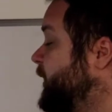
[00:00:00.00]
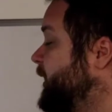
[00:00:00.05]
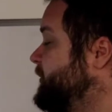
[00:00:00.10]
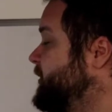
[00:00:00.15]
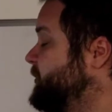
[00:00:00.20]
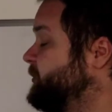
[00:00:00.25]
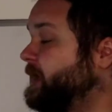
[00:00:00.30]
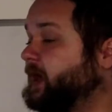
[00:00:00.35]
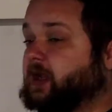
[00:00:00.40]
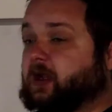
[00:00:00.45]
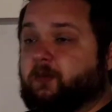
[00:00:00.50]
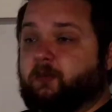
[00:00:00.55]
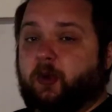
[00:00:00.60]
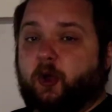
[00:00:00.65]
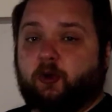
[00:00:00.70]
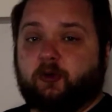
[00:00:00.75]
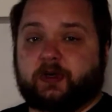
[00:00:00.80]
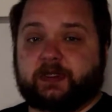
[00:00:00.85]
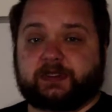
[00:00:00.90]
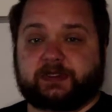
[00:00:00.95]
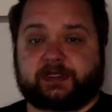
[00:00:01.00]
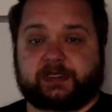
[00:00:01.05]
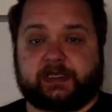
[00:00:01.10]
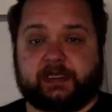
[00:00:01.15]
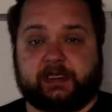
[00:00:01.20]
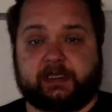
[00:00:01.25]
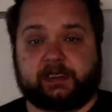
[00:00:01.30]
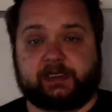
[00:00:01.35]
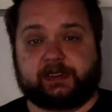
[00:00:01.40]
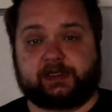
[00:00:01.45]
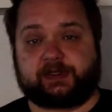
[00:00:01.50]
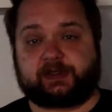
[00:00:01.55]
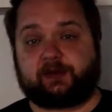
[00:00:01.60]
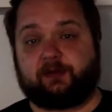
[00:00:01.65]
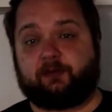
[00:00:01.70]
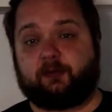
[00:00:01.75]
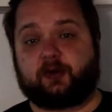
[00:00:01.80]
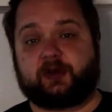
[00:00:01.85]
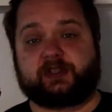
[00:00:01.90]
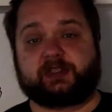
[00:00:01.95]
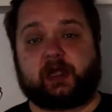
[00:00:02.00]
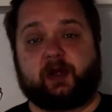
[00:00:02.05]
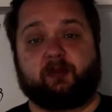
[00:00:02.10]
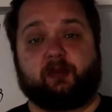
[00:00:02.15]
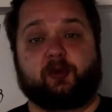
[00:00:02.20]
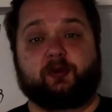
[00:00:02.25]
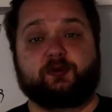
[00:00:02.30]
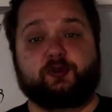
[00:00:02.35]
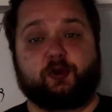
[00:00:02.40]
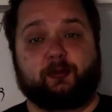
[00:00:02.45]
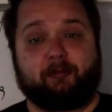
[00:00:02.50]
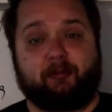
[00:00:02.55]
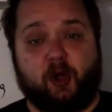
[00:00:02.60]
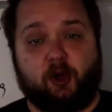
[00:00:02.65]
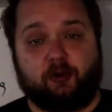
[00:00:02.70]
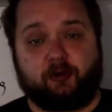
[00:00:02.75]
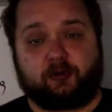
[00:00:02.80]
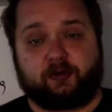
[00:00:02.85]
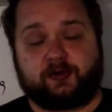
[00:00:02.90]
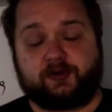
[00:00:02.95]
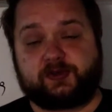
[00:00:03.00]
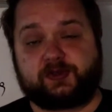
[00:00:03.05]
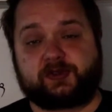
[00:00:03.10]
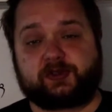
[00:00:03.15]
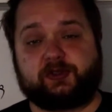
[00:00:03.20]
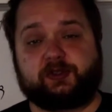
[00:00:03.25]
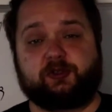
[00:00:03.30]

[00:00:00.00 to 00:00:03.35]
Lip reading: what I mean by components is, for example, your motors,